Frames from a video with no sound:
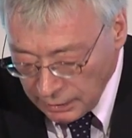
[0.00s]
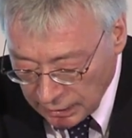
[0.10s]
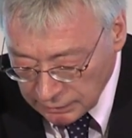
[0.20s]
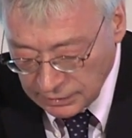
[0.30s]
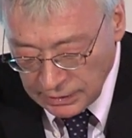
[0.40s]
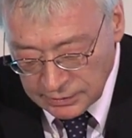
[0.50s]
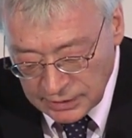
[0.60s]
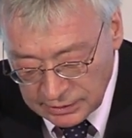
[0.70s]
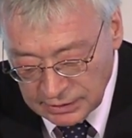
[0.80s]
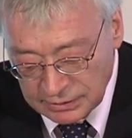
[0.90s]
And
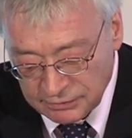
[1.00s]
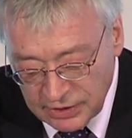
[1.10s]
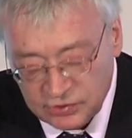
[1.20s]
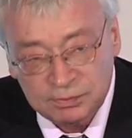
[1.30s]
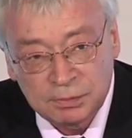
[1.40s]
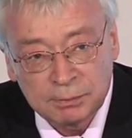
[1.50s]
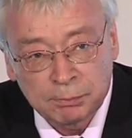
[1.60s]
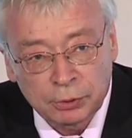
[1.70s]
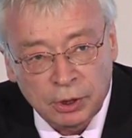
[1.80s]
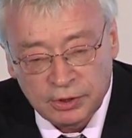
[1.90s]
that investment
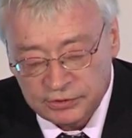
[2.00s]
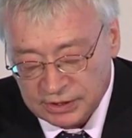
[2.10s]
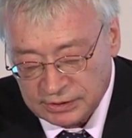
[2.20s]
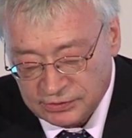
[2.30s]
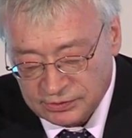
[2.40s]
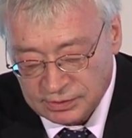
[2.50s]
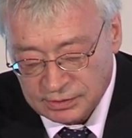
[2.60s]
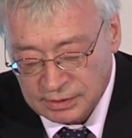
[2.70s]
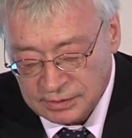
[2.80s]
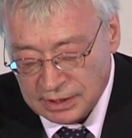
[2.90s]
projects
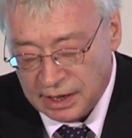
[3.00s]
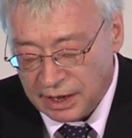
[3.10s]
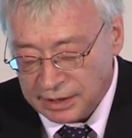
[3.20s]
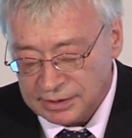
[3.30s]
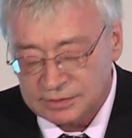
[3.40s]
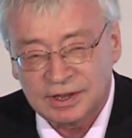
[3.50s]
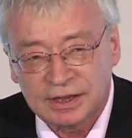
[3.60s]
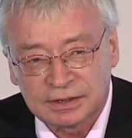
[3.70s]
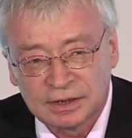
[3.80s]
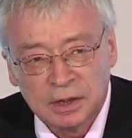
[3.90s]
that are
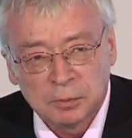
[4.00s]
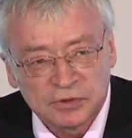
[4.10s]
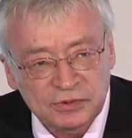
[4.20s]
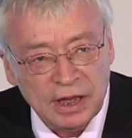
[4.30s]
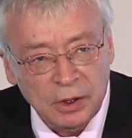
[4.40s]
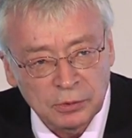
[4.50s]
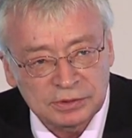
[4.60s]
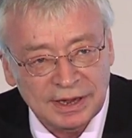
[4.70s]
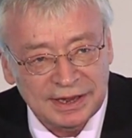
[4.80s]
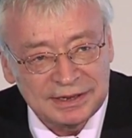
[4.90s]
undertaken
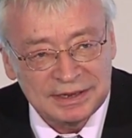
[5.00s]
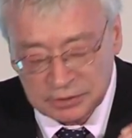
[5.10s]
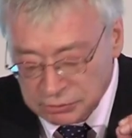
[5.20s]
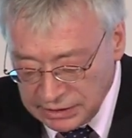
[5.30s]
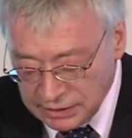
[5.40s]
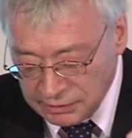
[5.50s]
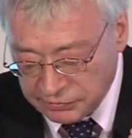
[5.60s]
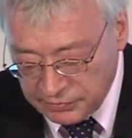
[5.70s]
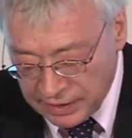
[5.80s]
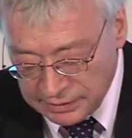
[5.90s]
without any real
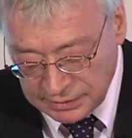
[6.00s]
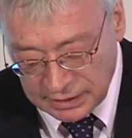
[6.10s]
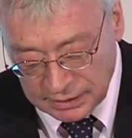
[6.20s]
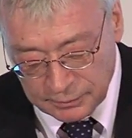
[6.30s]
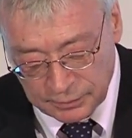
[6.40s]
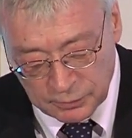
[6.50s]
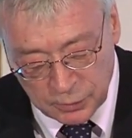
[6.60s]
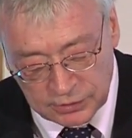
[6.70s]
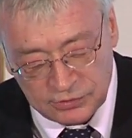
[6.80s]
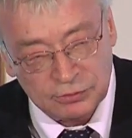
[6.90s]
funding
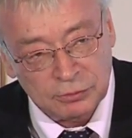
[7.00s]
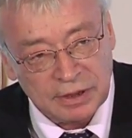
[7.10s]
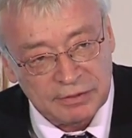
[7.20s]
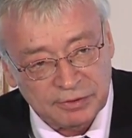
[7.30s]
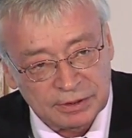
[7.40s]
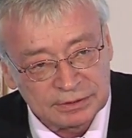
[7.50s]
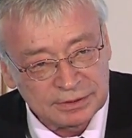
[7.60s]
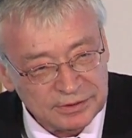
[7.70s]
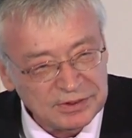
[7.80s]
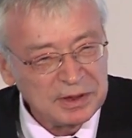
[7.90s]
whatsoever,
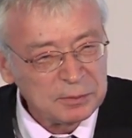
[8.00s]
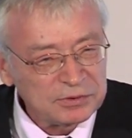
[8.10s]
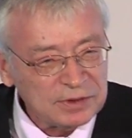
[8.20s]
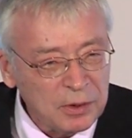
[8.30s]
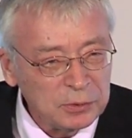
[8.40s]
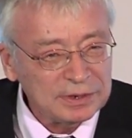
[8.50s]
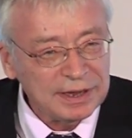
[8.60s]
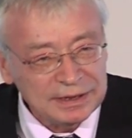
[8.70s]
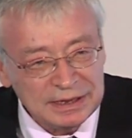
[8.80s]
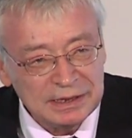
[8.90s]
that is, without
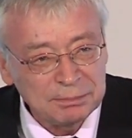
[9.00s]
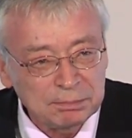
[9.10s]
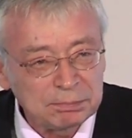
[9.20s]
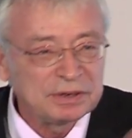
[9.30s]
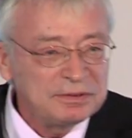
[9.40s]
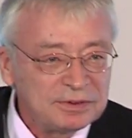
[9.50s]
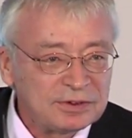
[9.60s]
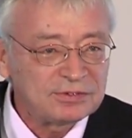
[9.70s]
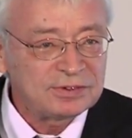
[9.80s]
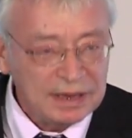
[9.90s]
any
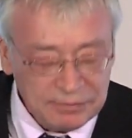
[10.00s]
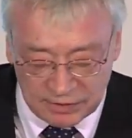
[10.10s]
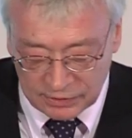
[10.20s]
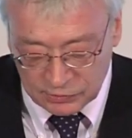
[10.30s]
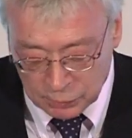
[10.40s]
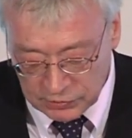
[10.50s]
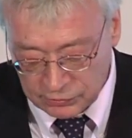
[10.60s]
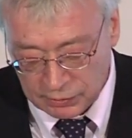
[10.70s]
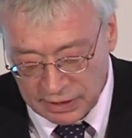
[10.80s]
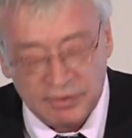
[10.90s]
previous savings
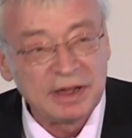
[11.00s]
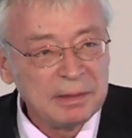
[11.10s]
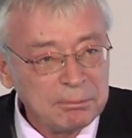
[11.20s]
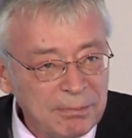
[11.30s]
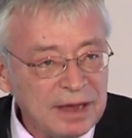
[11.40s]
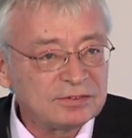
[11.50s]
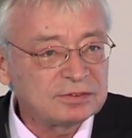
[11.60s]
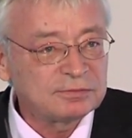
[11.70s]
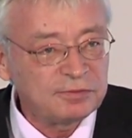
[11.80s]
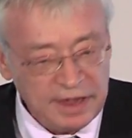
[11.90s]
whatsoever,
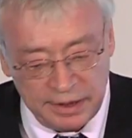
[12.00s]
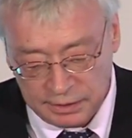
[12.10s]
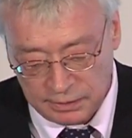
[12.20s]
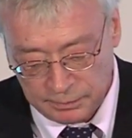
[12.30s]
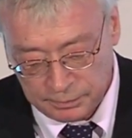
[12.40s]
must fail.